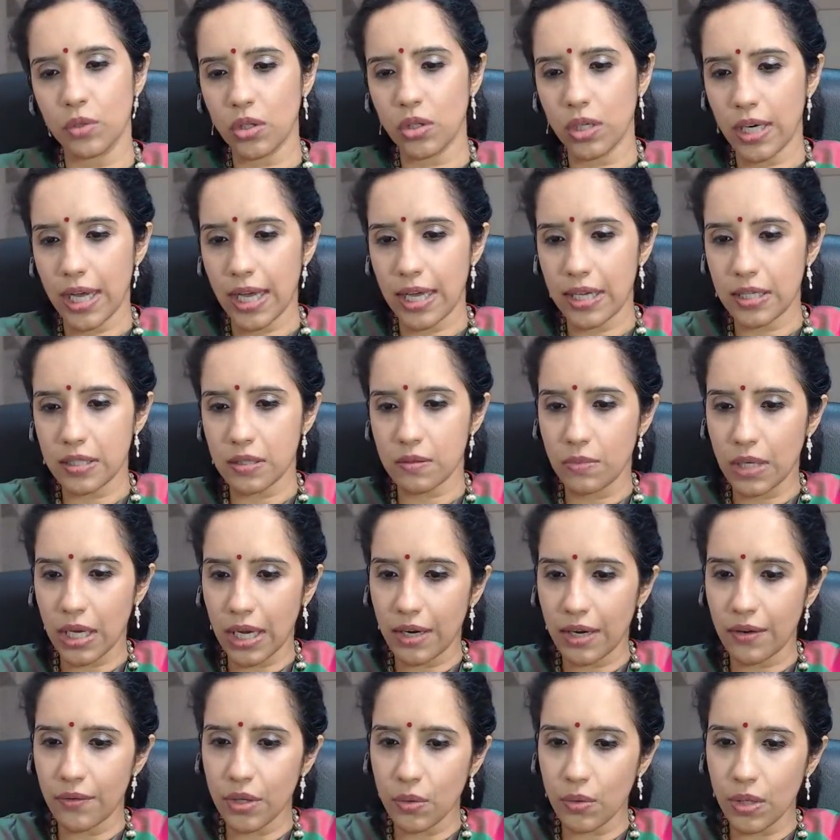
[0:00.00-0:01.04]
more, as
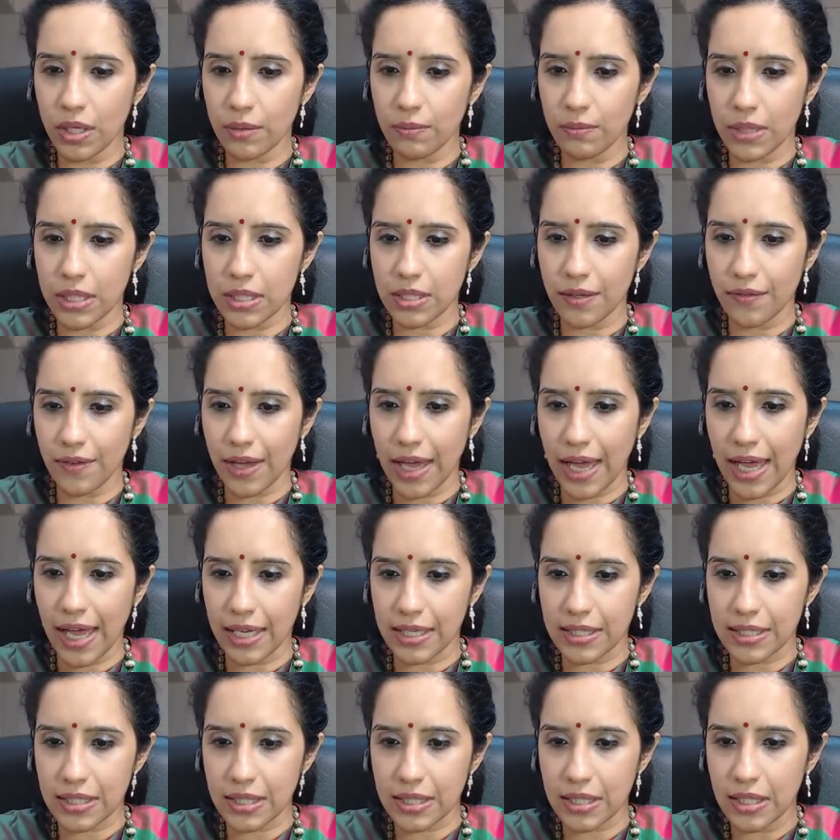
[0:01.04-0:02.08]
everyone must have
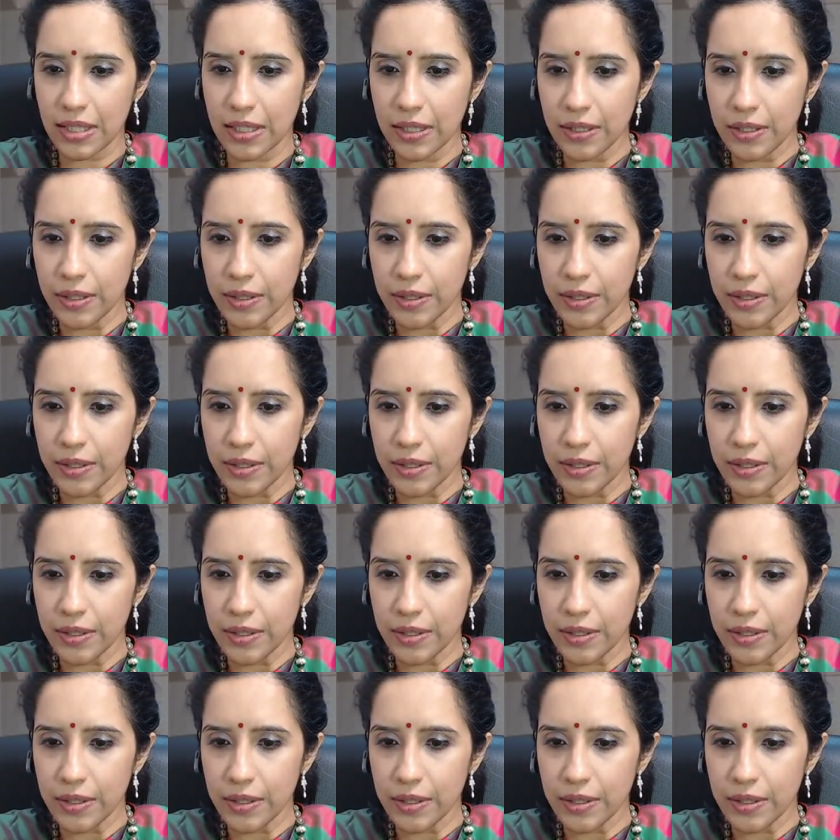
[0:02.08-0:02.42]
asked.